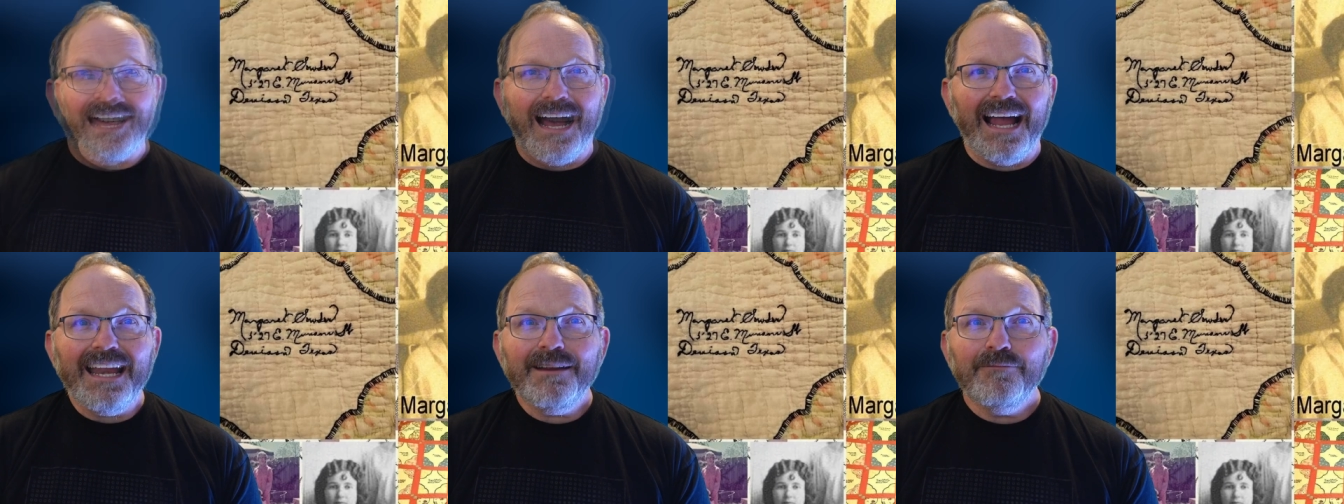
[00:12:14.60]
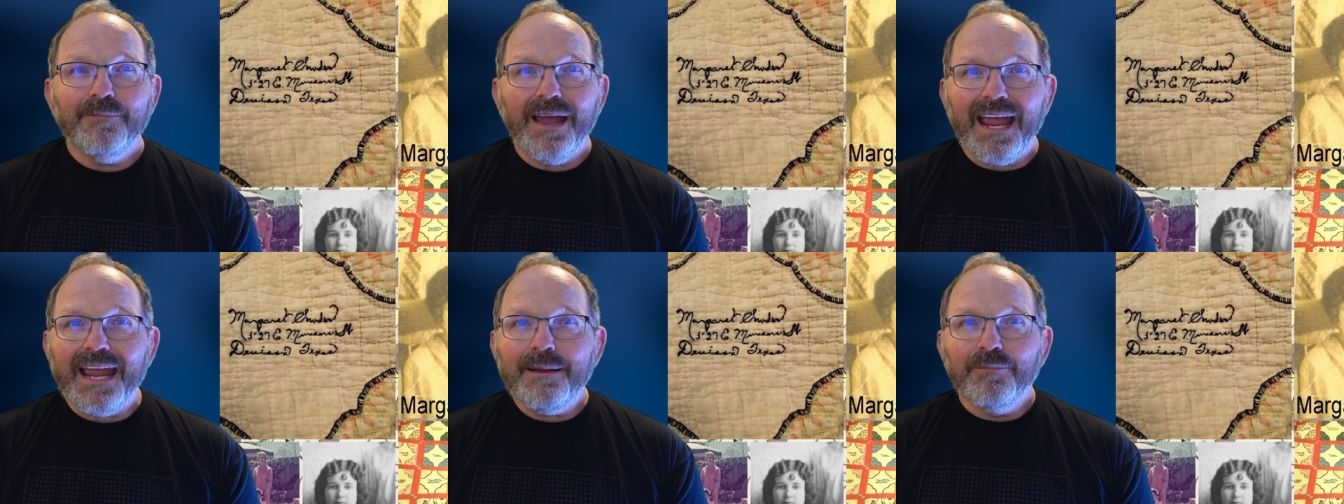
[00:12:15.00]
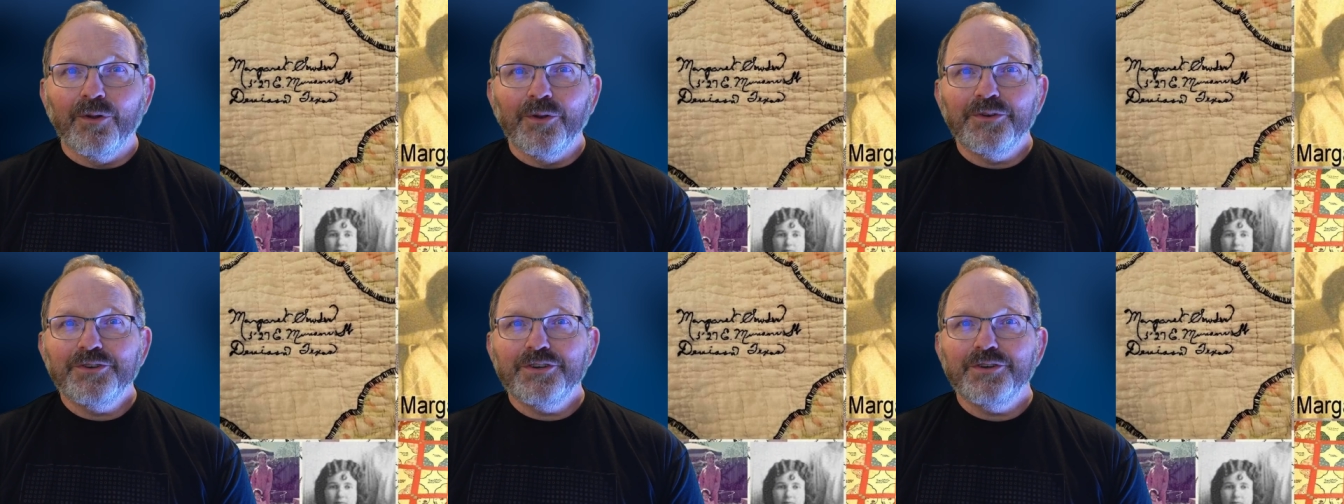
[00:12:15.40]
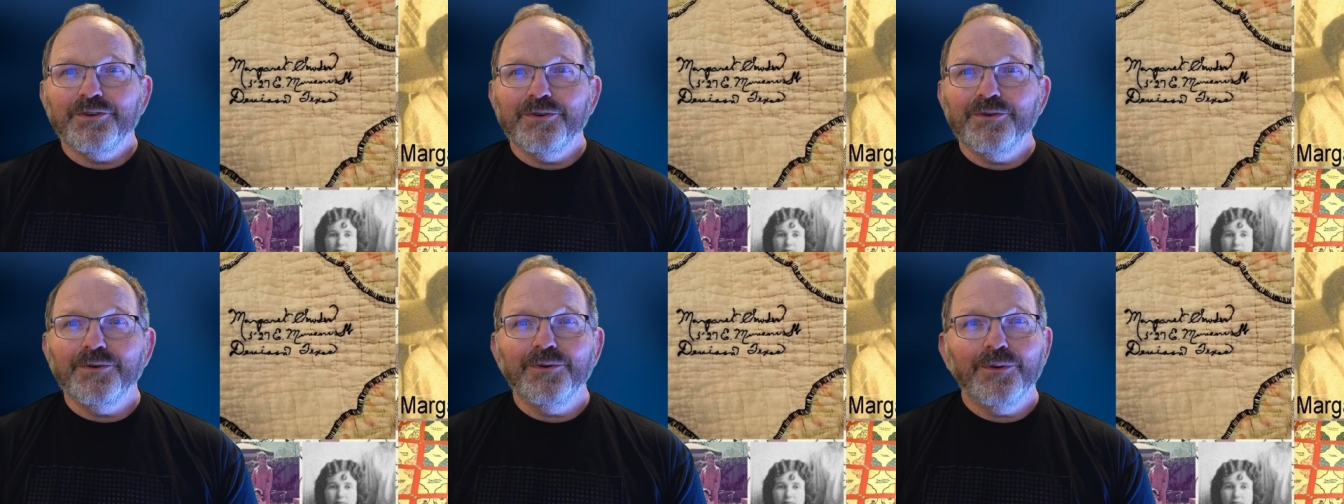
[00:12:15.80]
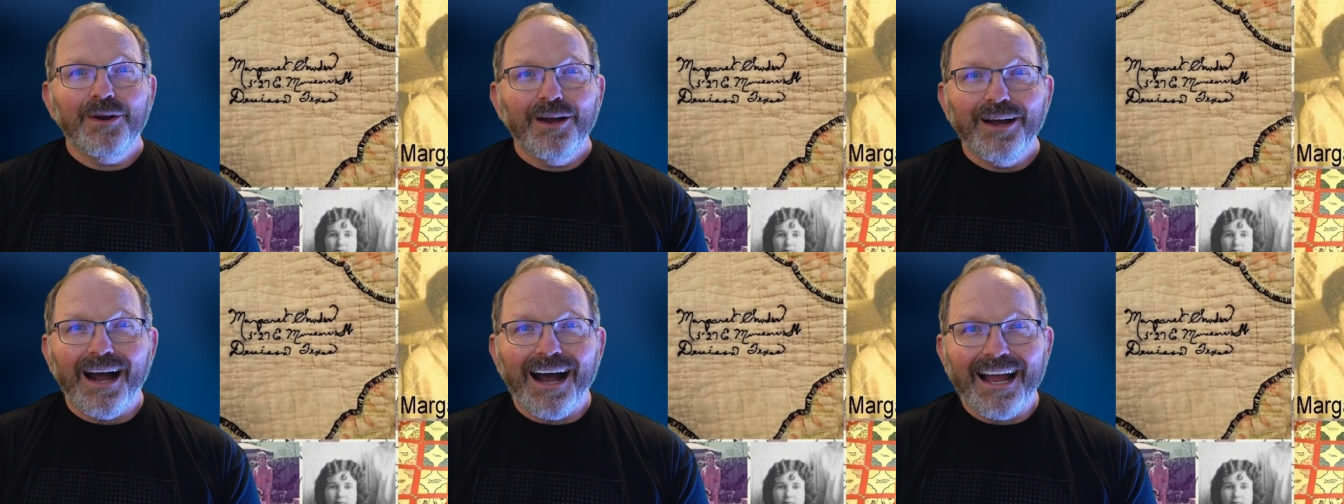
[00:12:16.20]
I'm able to
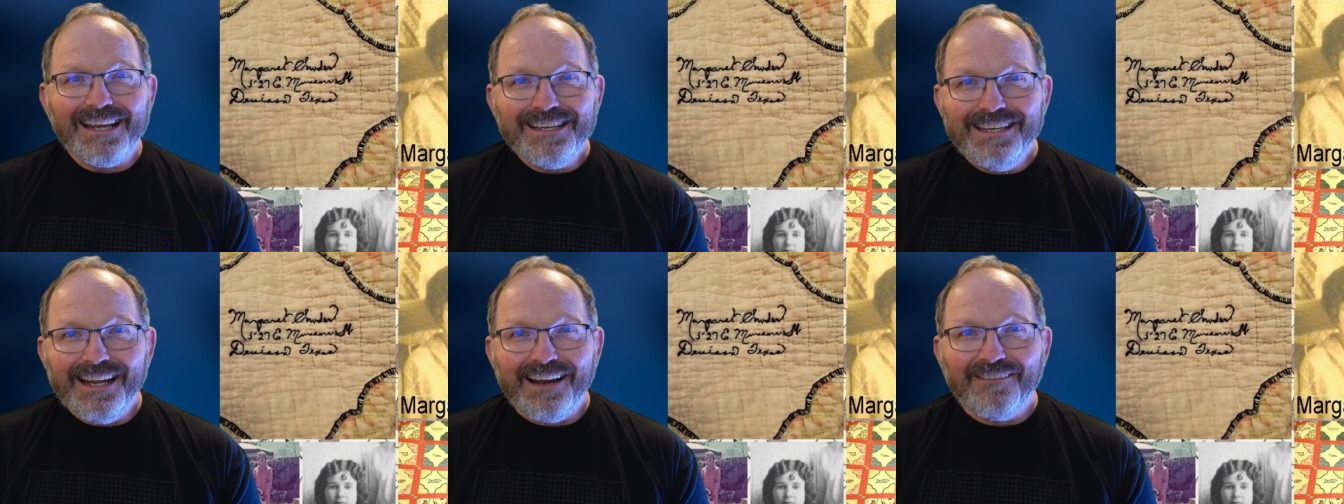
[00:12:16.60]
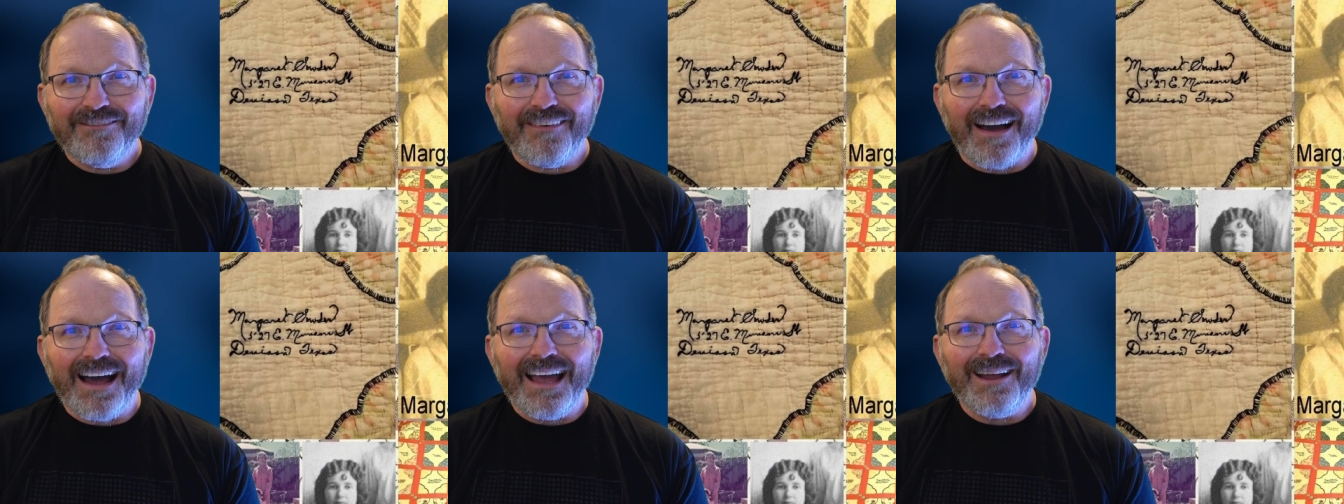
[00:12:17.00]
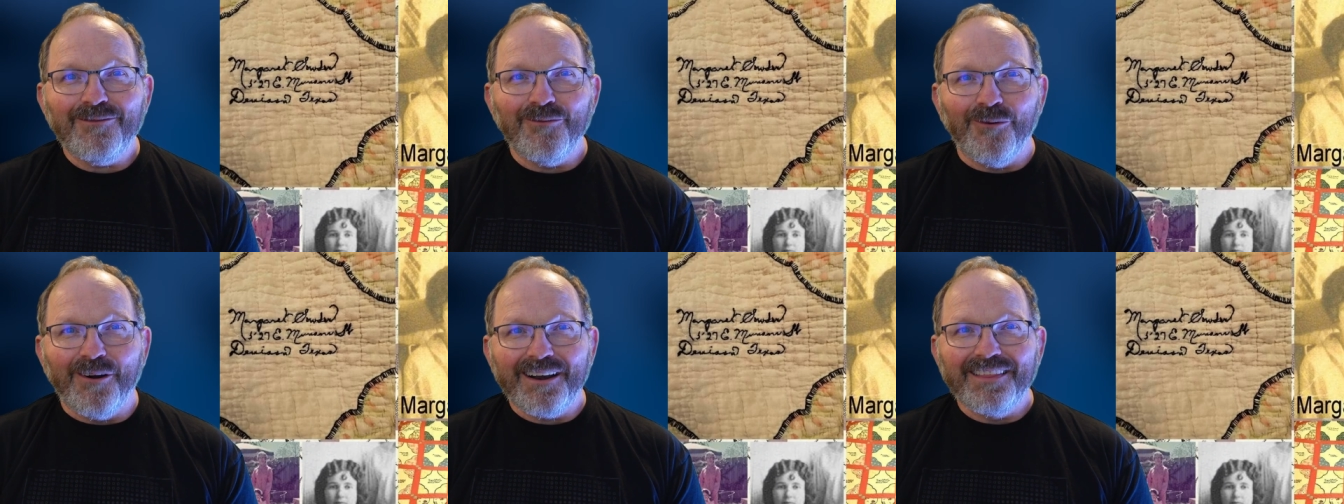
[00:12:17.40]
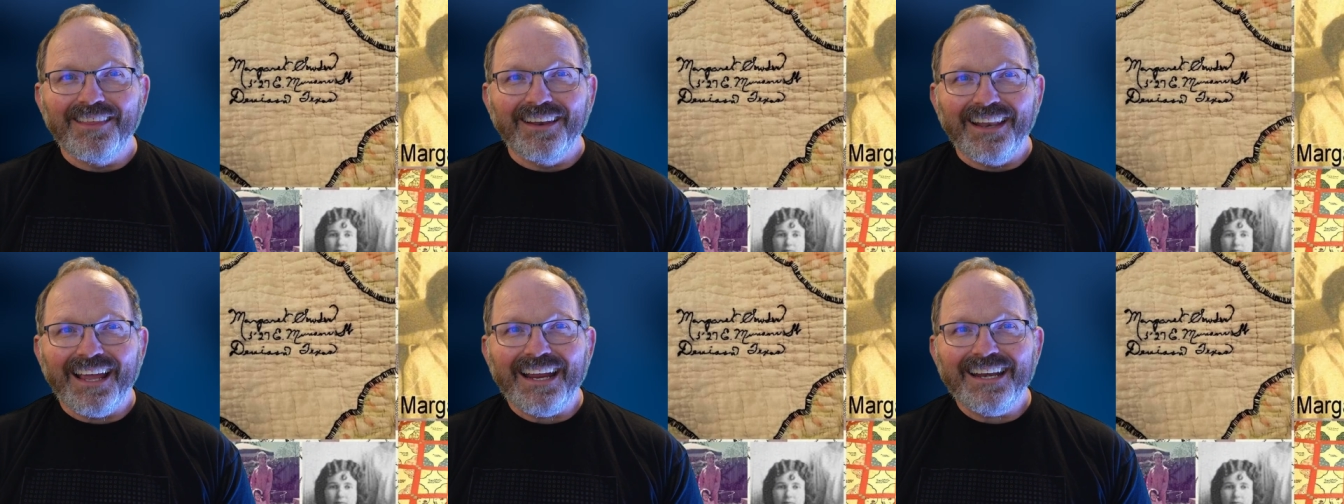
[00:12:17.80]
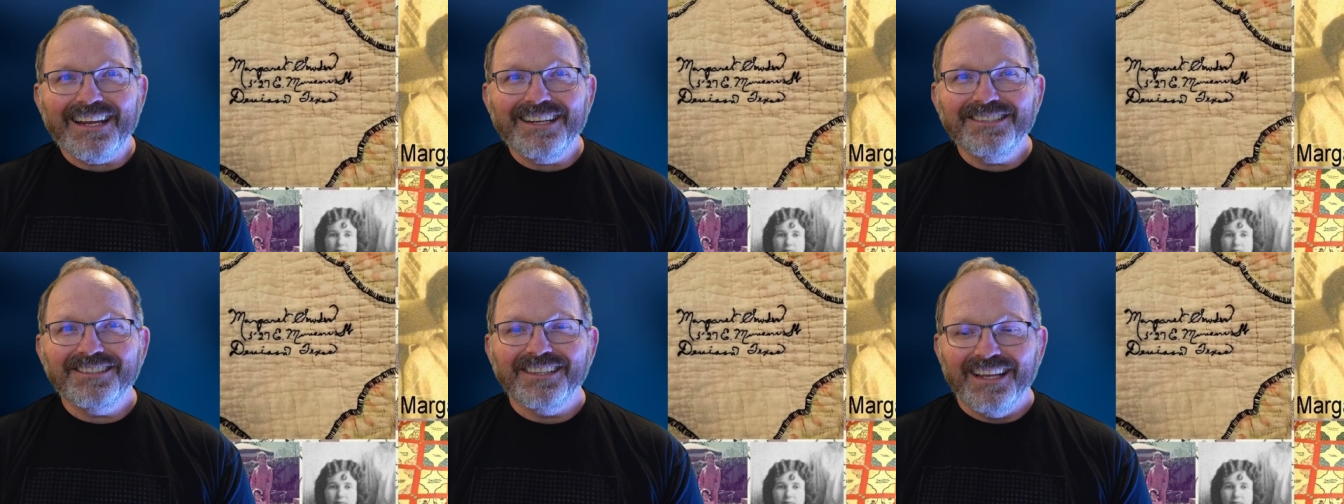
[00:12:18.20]
identify one of the
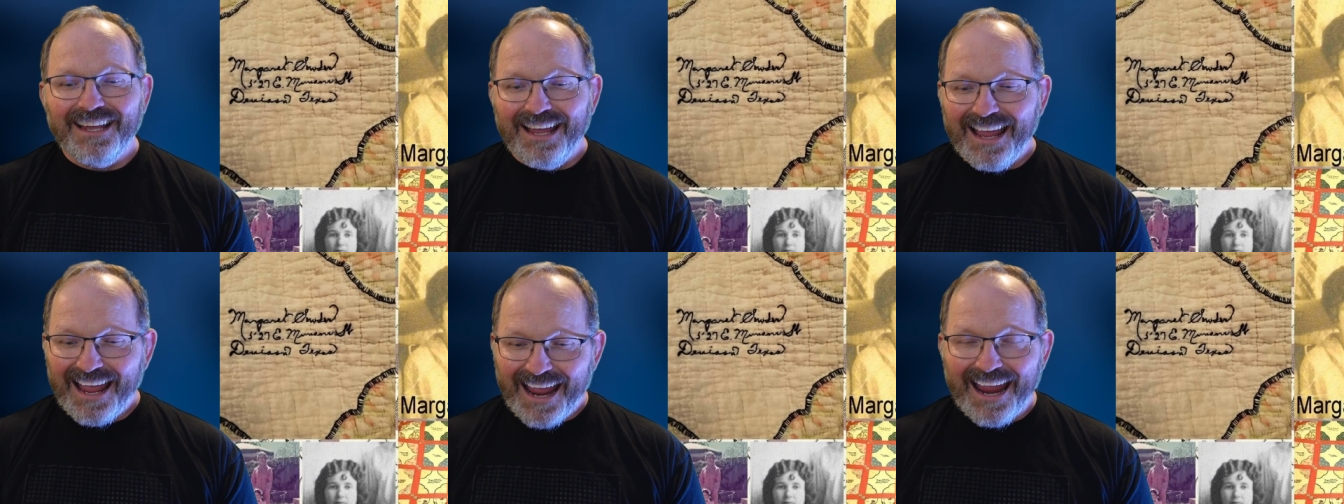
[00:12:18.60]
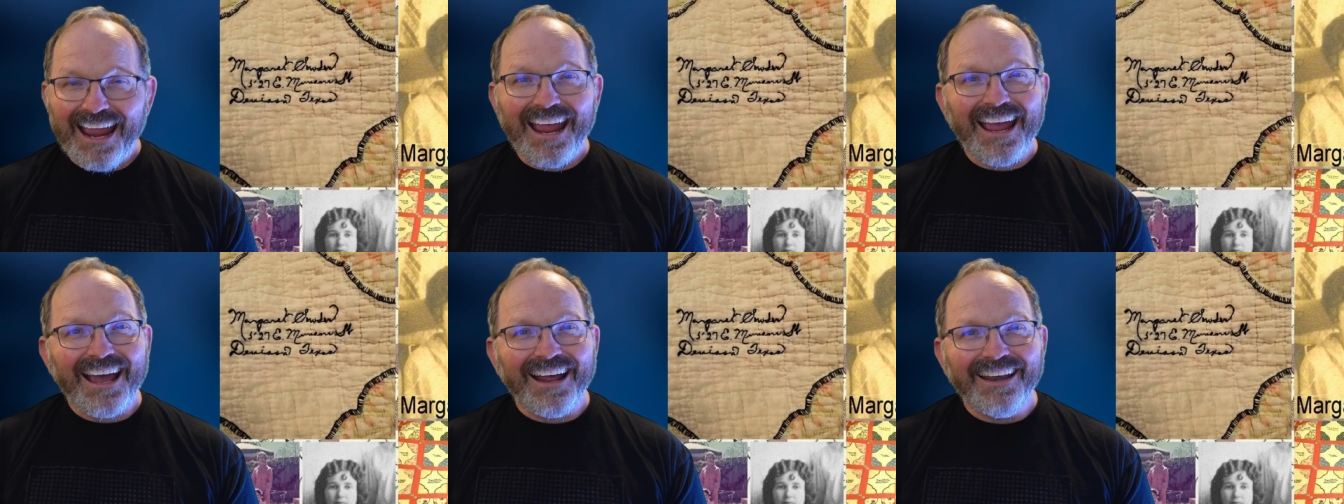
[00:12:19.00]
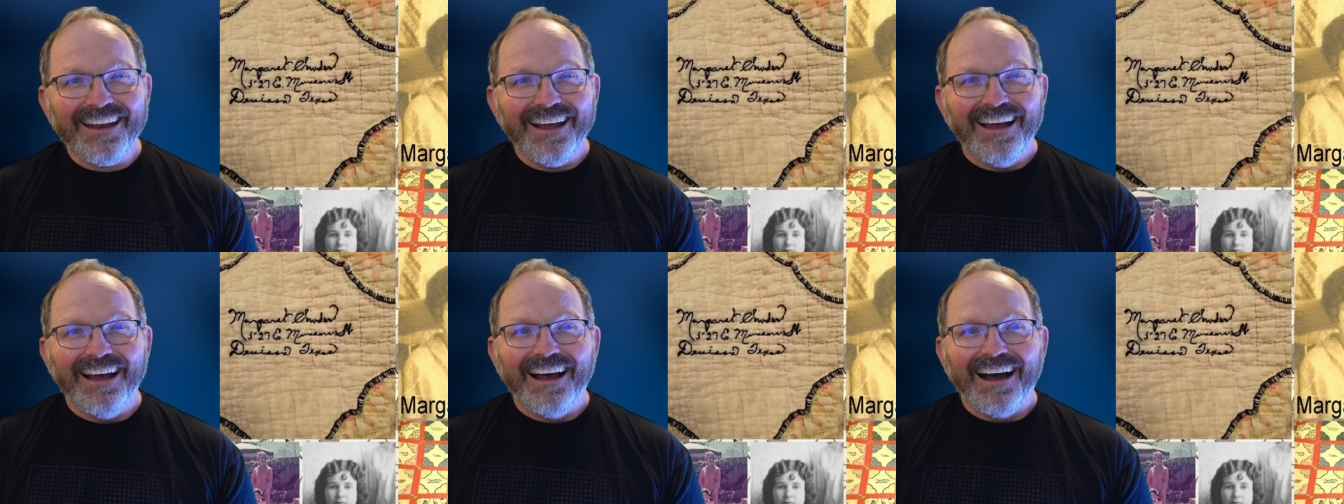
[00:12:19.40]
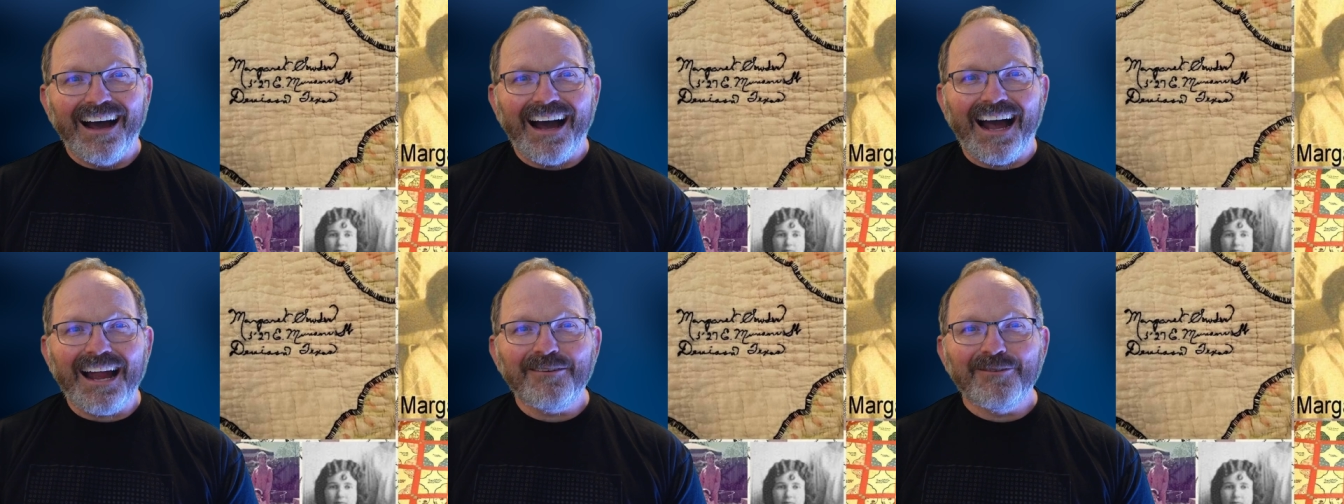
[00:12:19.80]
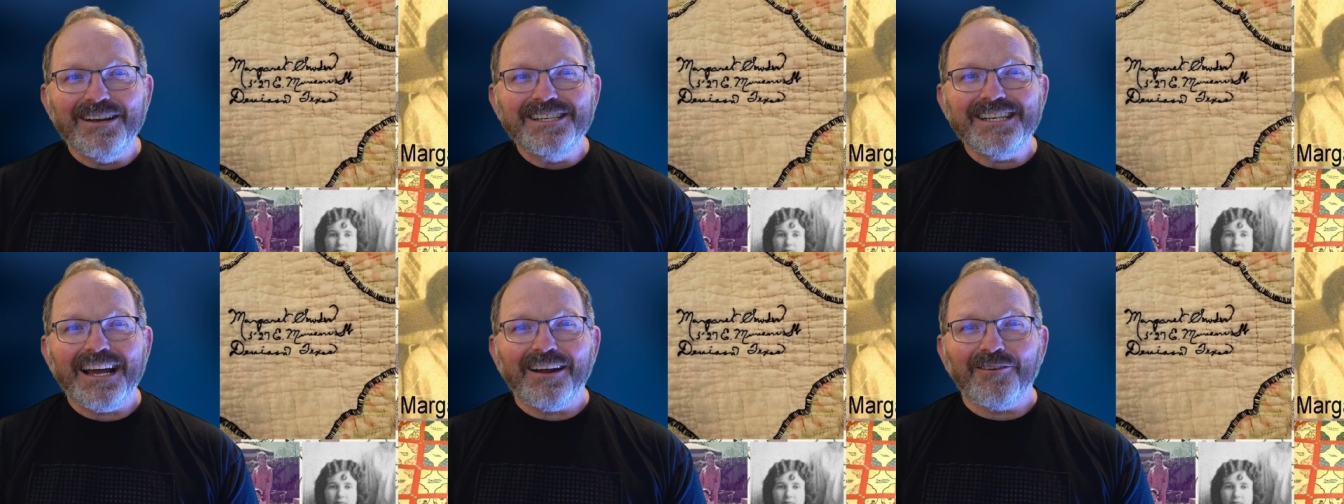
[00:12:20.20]
ladies, and I
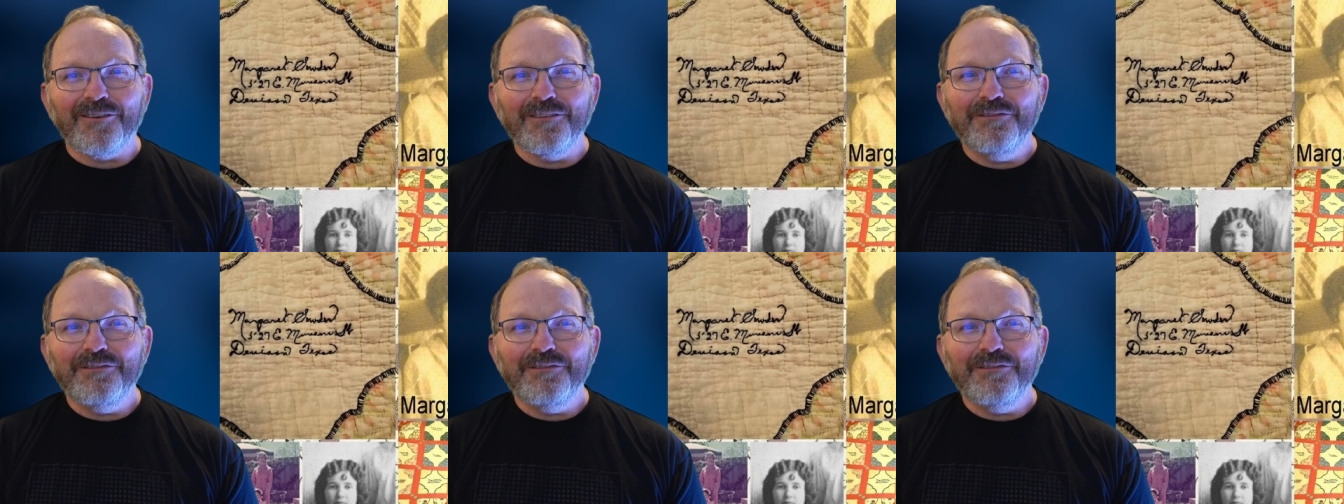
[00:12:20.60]
reach out on